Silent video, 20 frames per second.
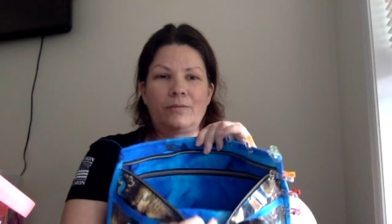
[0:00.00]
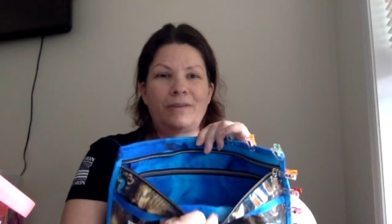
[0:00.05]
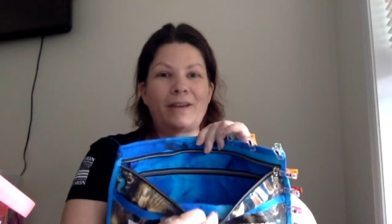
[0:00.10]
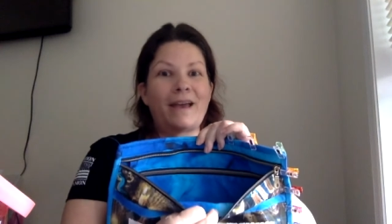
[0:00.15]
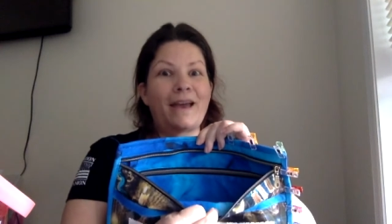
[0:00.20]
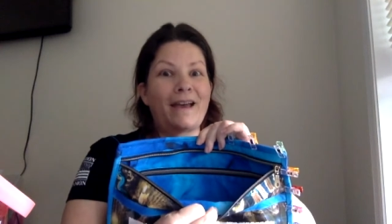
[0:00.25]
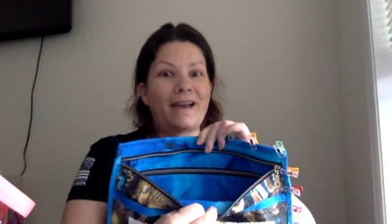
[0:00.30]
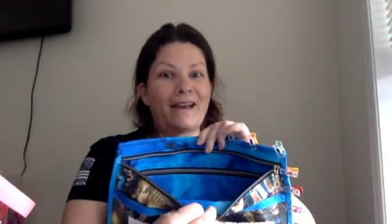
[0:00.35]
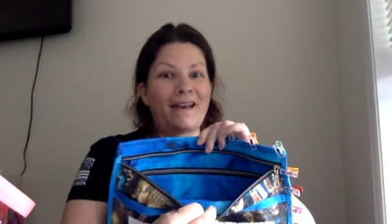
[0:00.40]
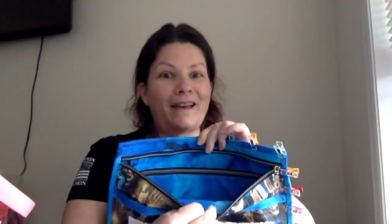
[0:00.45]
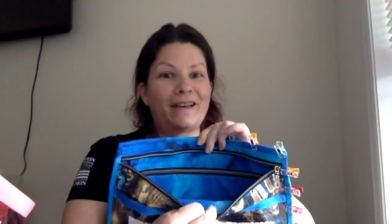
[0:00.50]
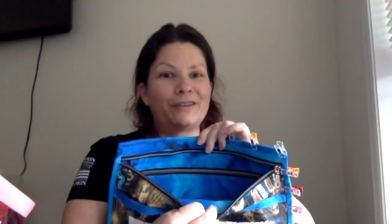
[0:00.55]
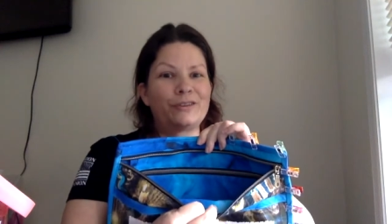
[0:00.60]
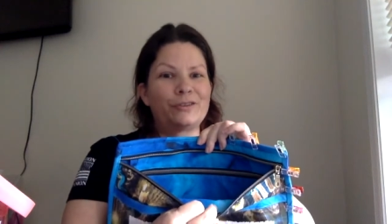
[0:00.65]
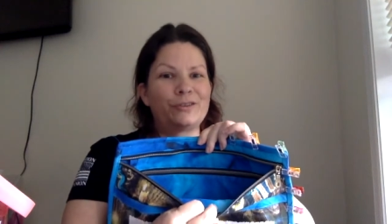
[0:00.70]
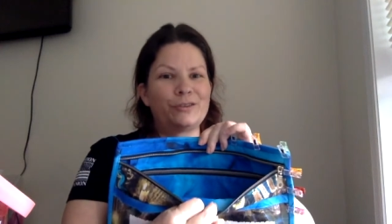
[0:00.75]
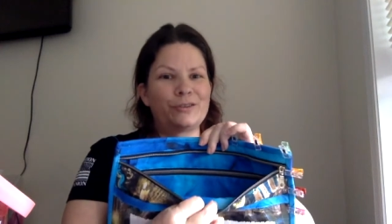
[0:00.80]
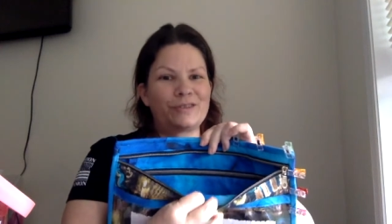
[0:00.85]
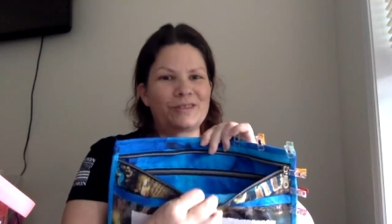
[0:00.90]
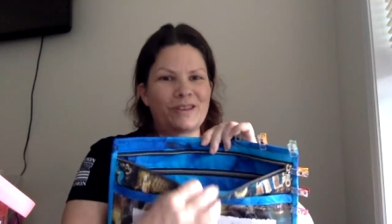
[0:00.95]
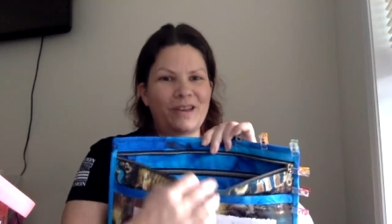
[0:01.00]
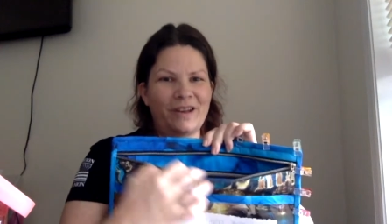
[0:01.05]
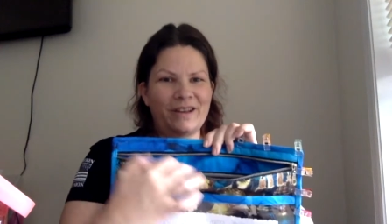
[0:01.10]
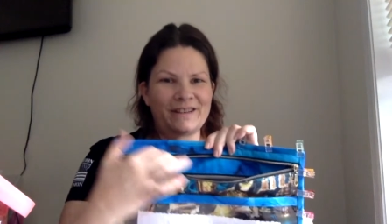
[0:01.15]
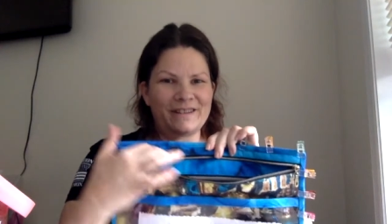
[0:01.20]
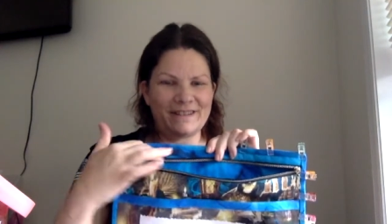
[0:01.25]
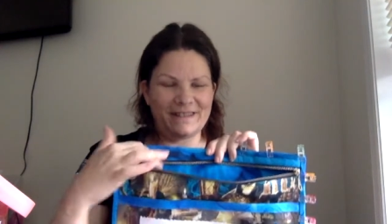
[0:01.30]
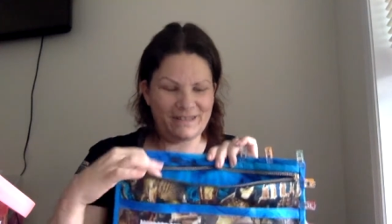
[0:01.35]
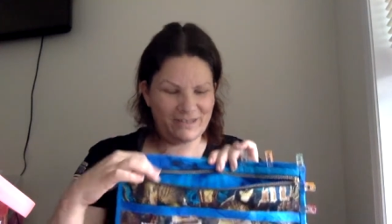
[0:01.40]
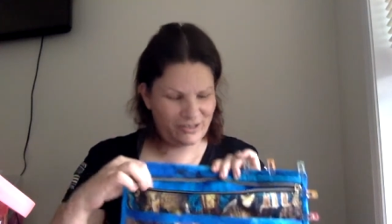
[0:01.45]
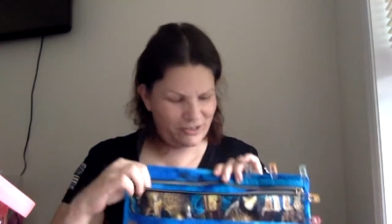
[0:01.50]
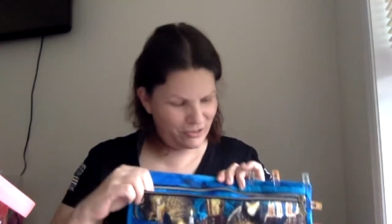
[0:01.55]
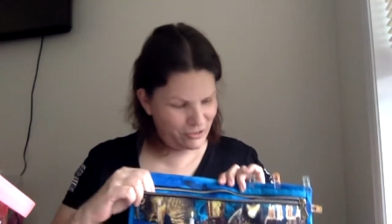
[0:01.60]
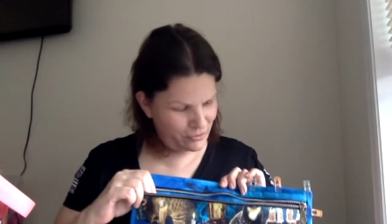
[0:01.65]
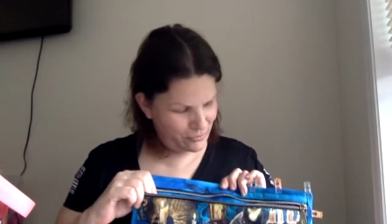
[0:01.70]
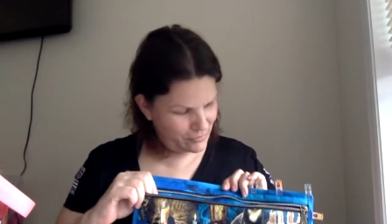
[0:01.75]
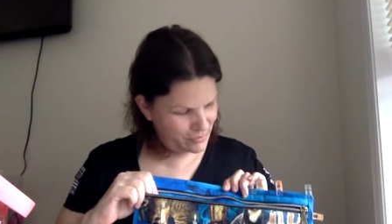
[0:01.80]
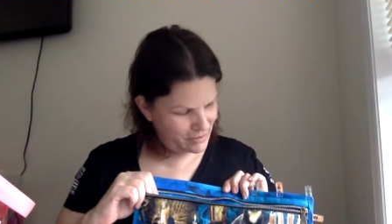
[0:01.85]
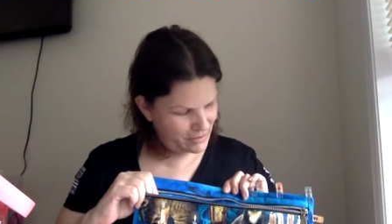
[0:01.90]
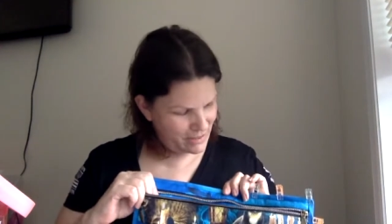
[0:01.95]
Ha, you saw it, didn't
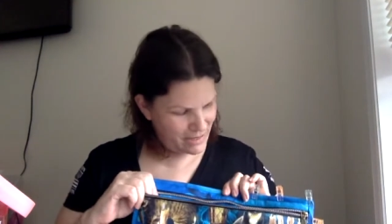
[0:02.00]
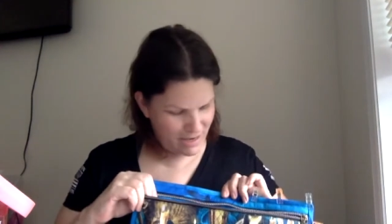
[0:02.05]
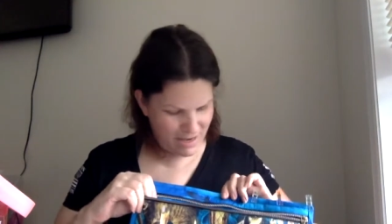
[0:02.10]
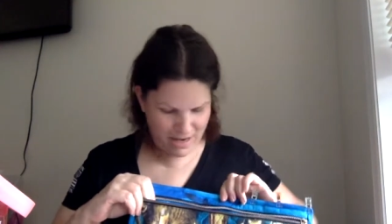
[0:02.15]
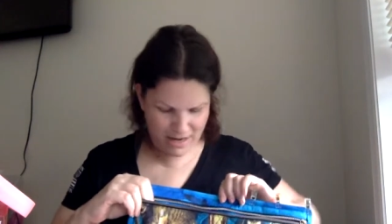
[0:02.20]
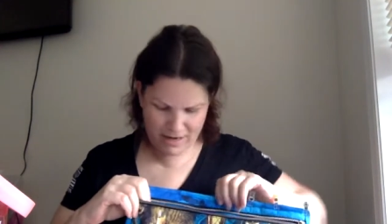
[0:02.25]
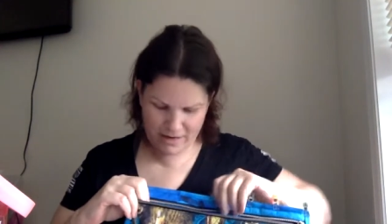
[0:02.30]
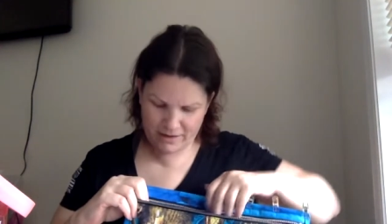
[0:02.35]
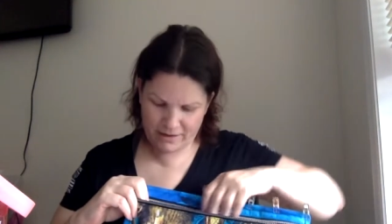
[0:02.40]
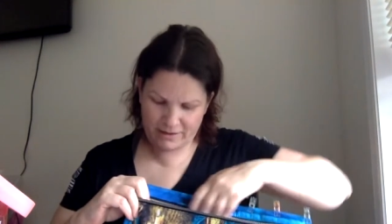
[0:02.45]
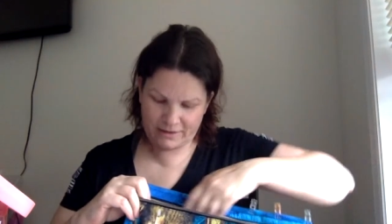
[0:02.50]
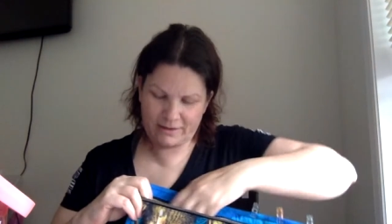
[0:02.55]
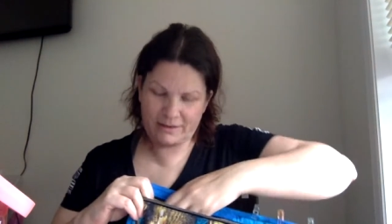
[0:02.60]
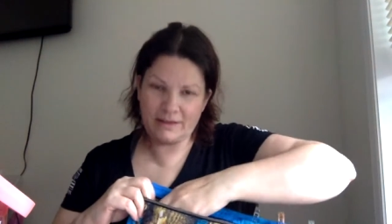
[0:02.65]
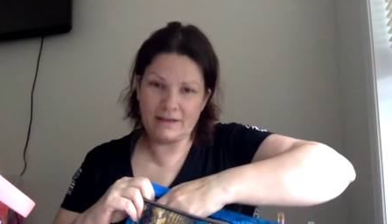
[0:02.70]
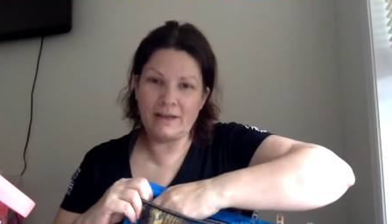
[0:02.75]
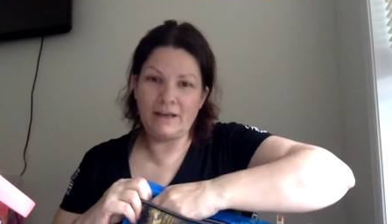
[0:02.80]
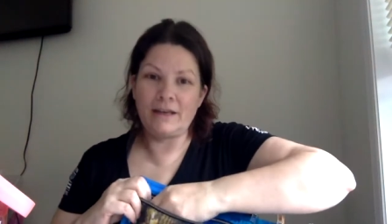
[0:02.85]
you? And